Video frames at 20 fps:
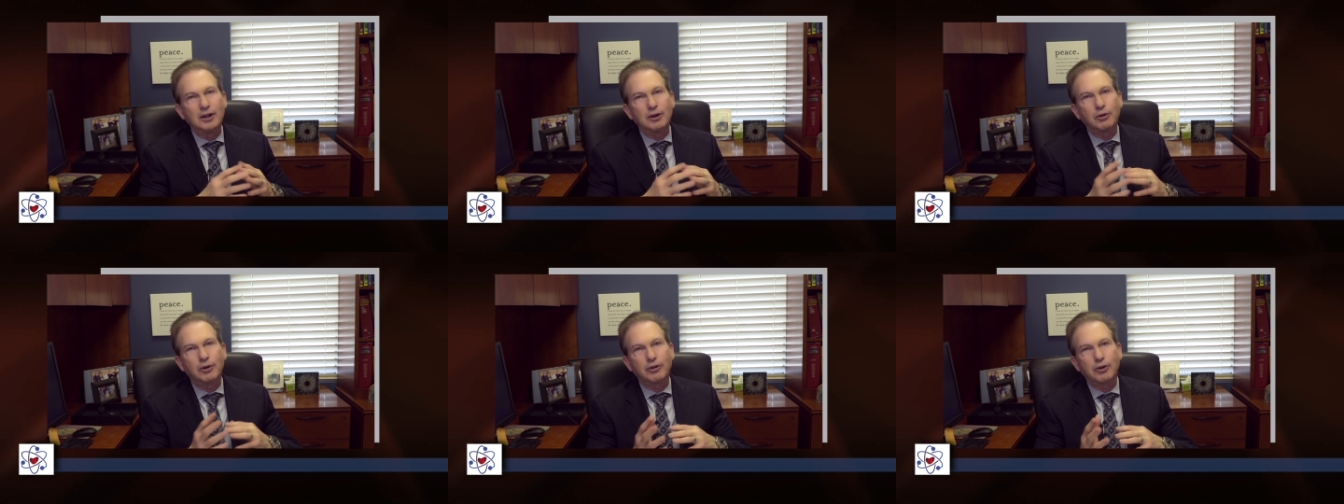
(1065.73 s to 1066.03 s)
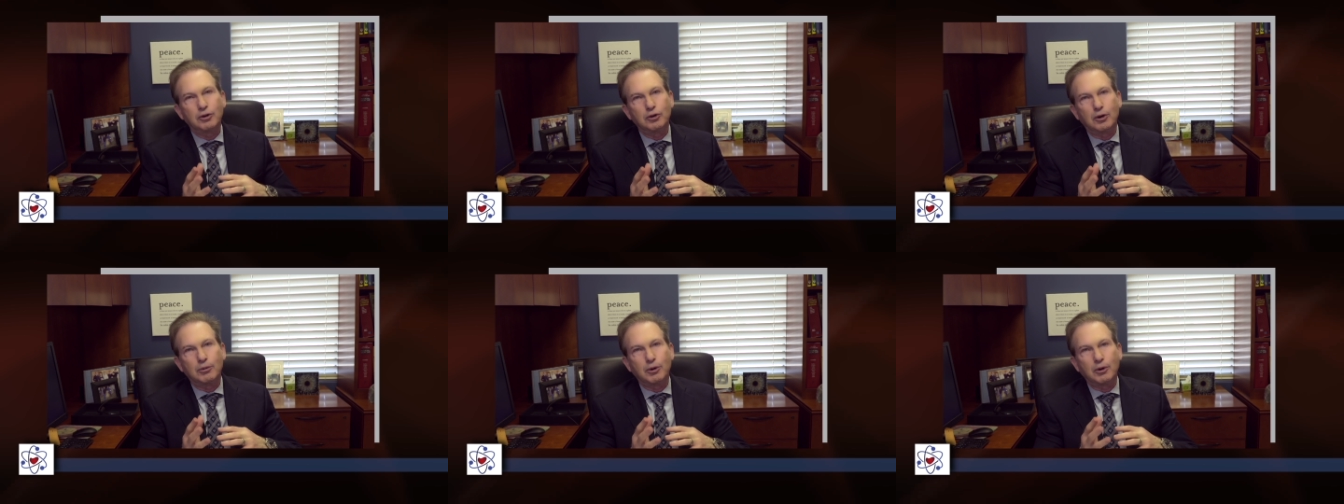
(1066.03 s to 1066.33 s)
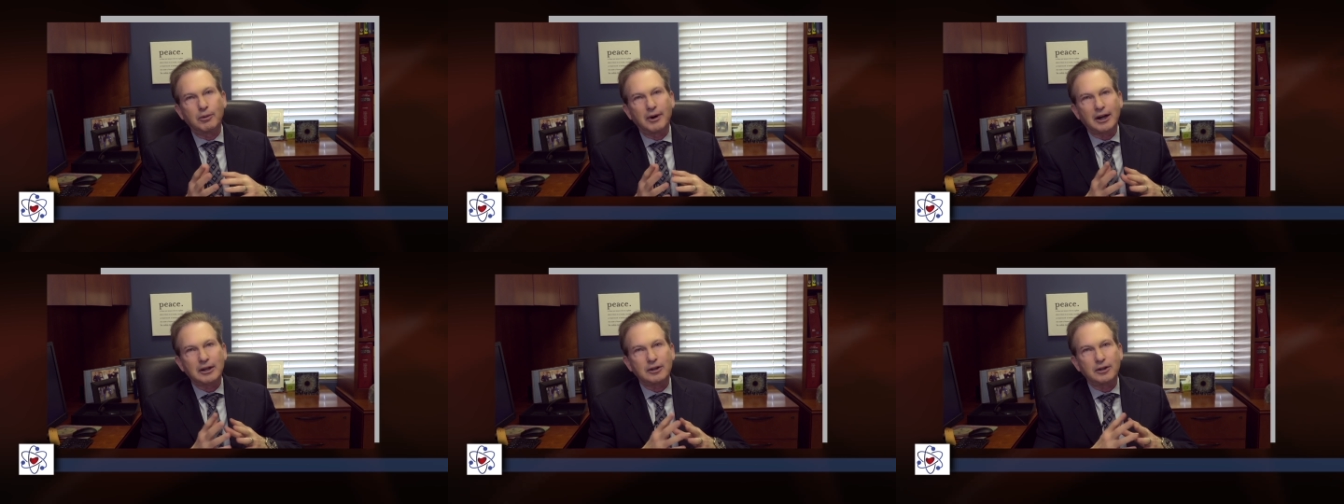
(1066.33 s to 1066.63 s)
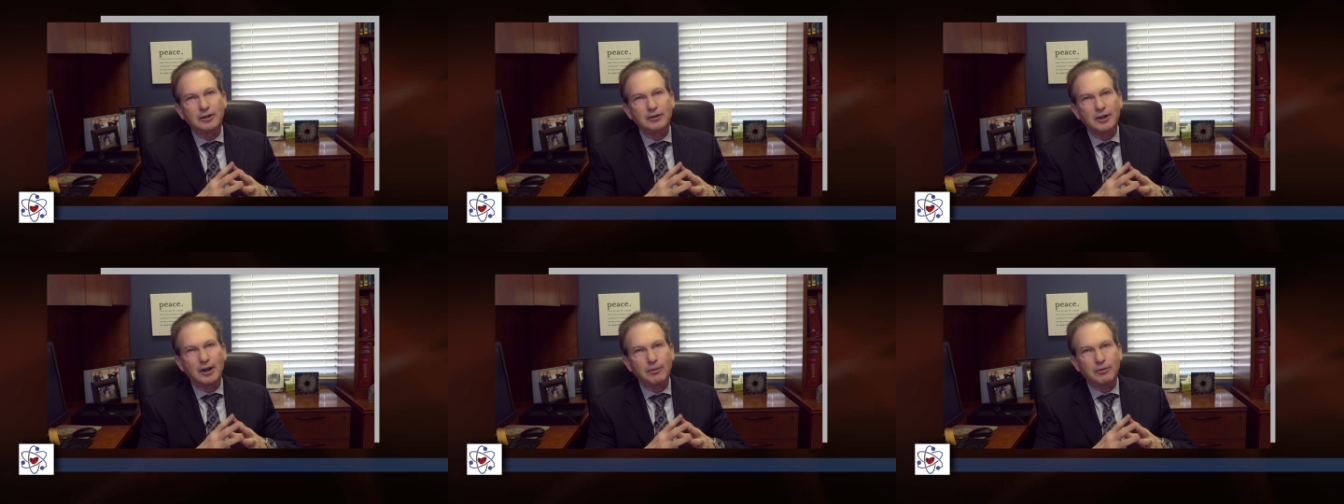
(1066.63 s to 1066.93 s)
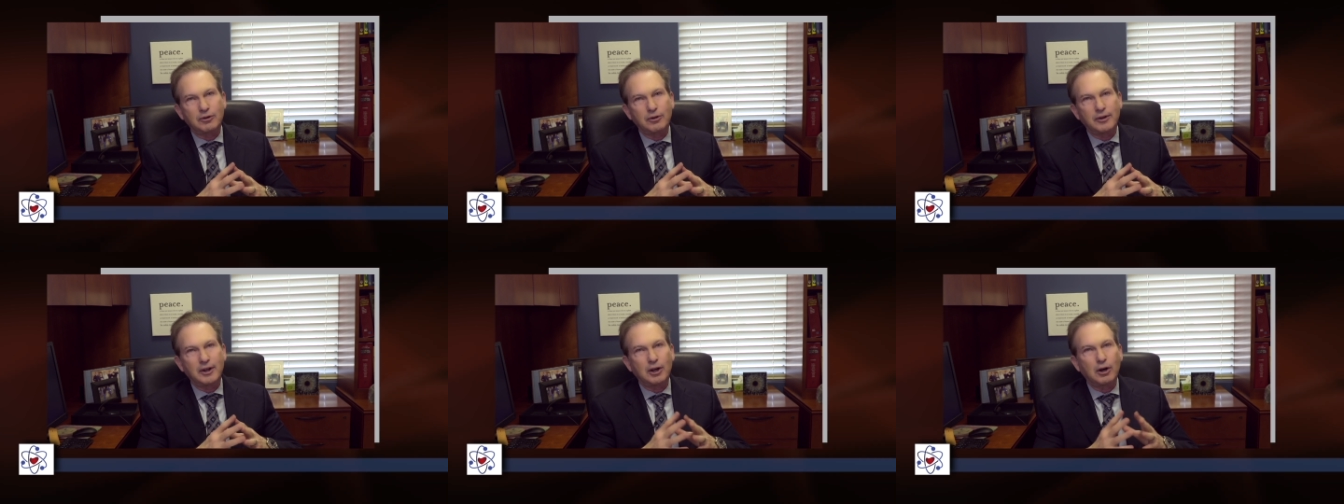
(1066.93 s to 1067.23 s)
with a normal rectal exam.
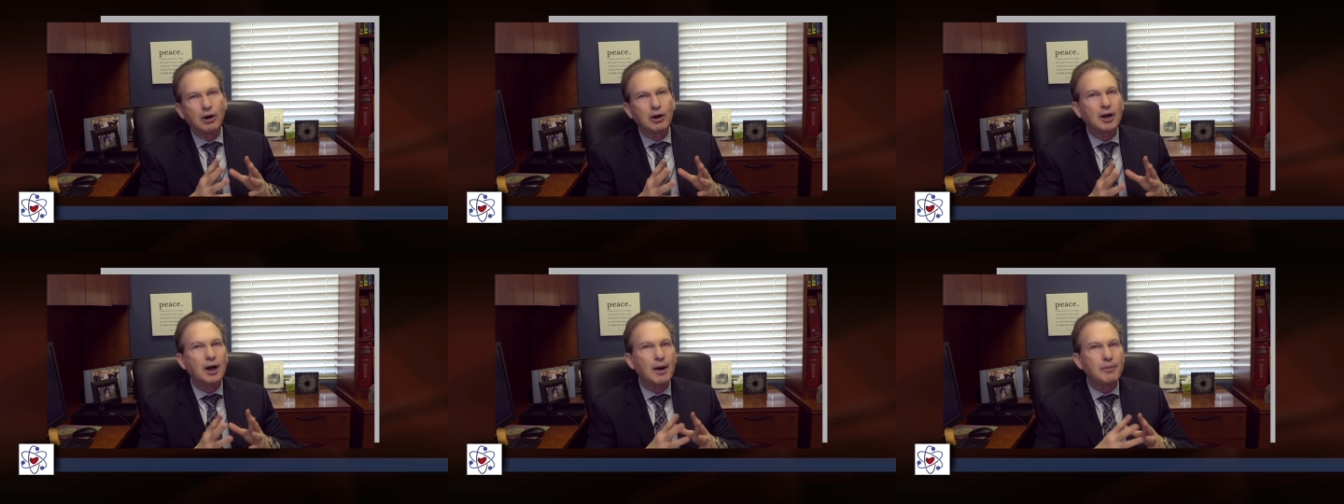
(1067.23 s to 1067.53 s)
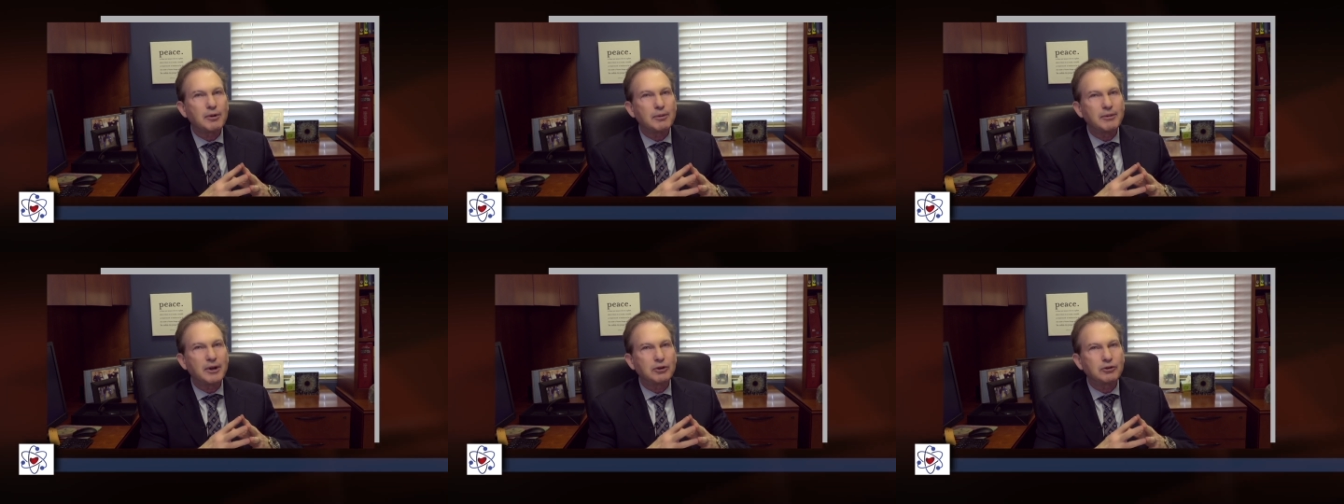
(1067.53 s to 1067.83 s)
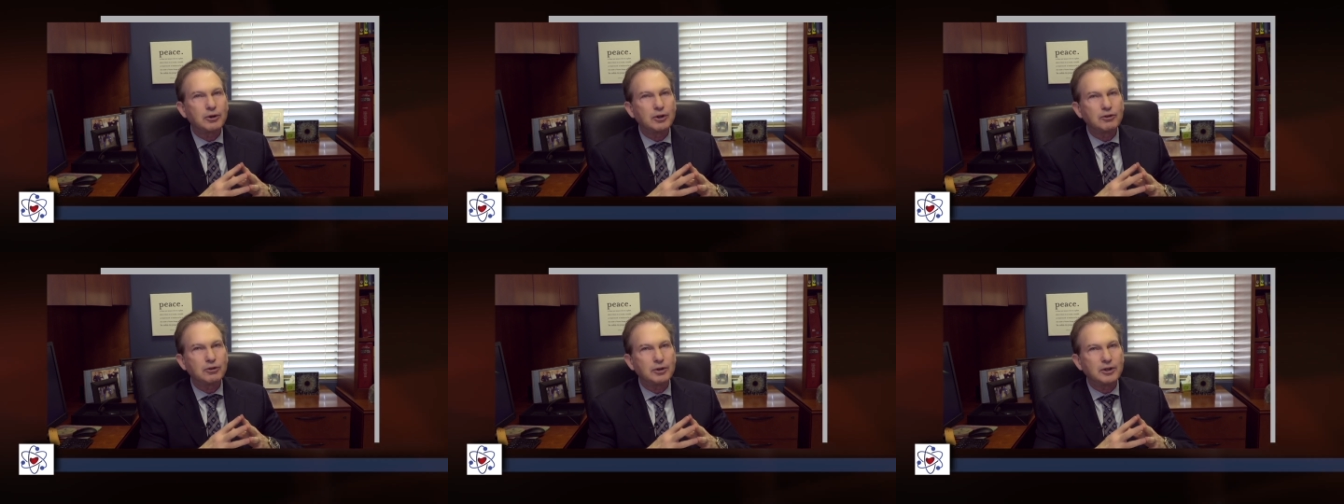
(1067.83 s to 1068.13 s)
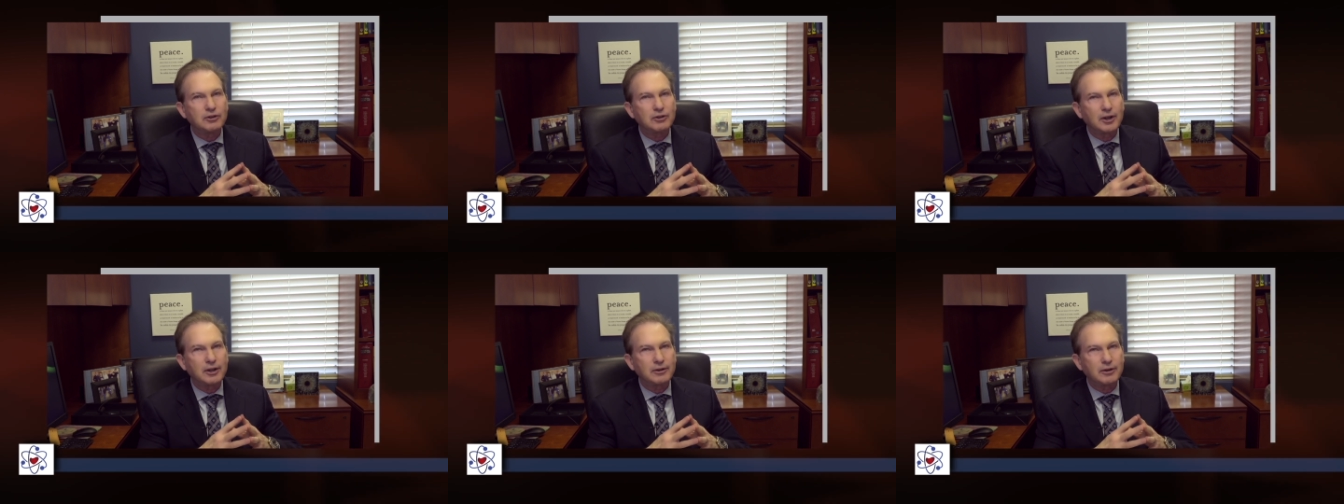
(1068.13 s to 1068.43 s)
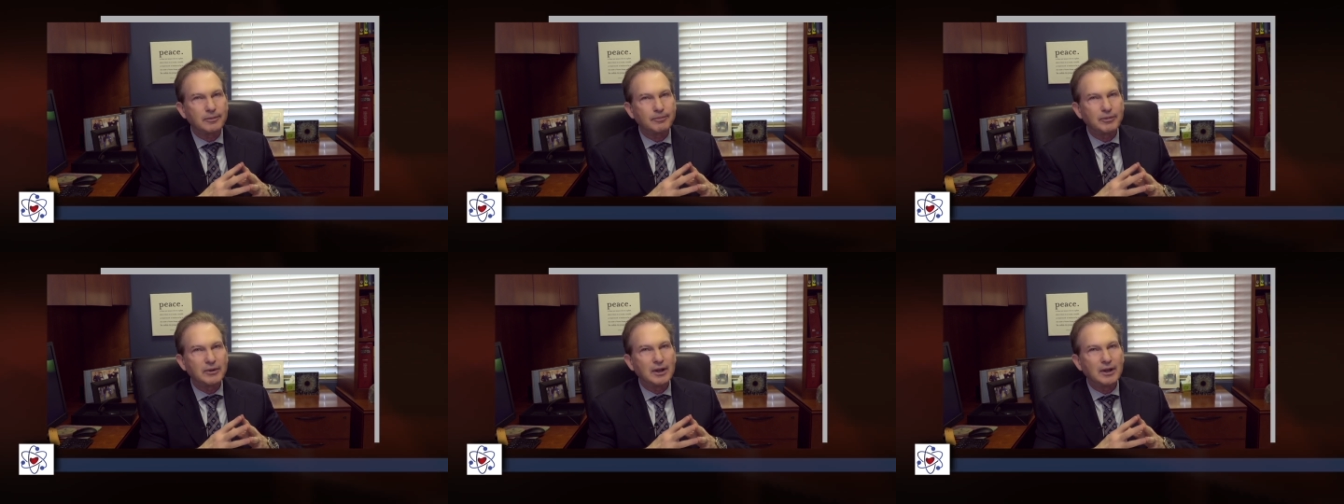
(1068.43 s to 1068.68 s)
So they are complementary to each other.